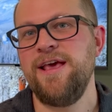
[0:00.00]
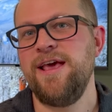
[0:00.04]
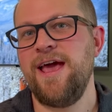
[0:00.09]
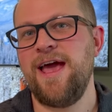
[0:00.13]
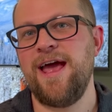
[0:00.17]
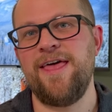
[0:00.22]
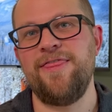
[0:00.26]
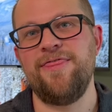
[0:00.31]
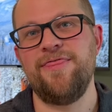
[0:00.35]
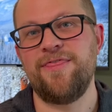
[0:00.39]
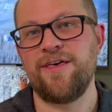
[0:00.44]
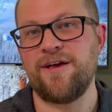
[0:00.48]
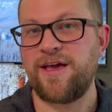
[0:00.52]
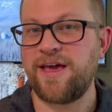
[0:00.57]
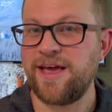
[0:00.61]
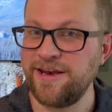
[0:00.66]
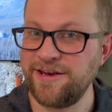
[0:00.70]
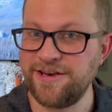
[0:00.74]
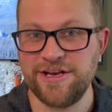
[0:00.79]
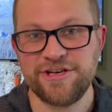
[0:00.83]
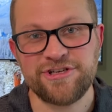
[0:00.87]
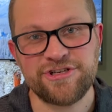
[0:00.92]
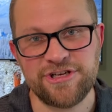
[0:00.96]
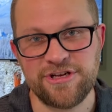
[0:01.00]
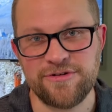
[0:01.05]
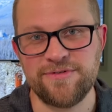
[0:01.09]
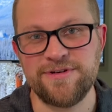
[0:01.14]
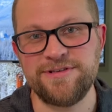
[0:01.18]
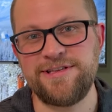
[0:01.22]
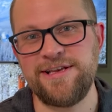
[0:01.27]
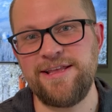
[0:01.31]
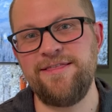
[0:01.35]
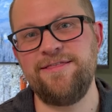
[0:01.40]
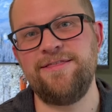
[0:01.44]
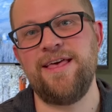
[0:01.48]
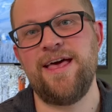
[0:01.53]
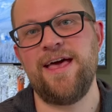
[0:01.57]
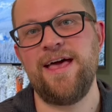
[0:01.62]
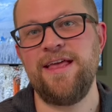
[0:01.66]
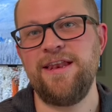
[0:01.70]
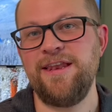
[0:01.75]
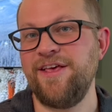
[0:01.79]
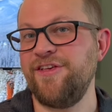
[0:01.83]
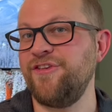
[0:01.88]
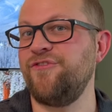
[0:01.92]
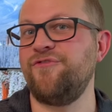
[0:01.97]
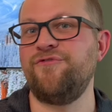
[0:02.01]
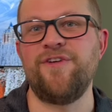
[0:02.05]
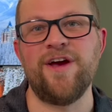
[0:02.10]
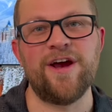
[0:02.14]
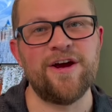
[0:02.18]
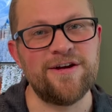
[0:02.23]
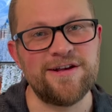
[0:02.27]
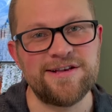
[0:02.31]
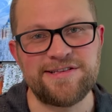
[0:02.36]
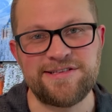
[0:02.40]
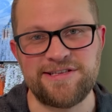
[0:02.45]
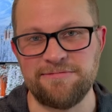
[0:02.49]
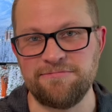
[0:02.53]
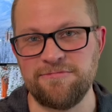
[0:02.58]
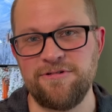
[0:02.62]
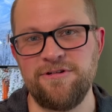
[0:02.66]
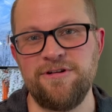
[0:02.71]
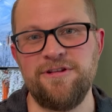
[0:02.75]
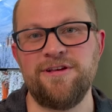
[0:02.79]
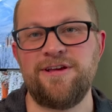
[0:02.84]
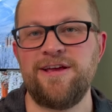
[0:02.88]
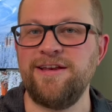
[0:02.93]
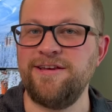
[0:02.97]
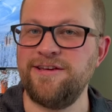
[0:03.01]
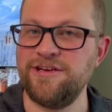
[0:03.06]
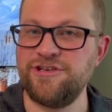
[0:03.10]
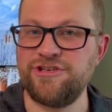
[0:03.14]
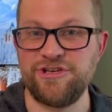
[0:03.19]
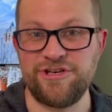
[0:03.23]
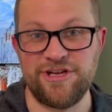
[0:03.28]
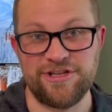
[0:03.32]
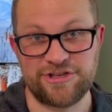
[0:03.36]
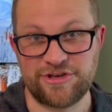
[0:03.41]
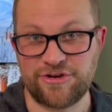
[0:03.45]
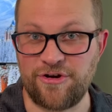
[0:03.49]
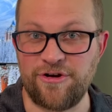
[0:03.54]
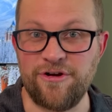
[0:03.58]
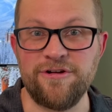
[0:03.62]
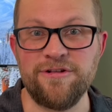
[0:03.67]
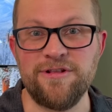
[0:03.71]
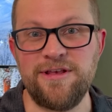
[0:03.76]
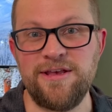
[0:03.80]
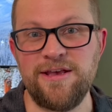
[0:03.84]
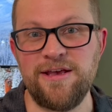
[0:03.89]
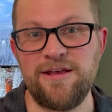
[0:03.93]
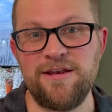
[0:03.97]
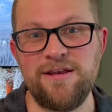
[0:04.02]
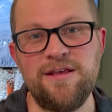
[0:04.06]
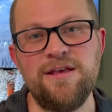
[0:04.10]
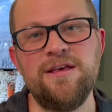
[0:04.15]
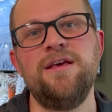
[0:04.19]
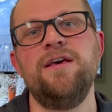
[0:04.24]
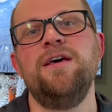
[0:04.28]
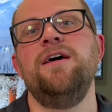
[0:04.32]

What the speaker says: and the condition it was in then is very similar to the condition it's currently in.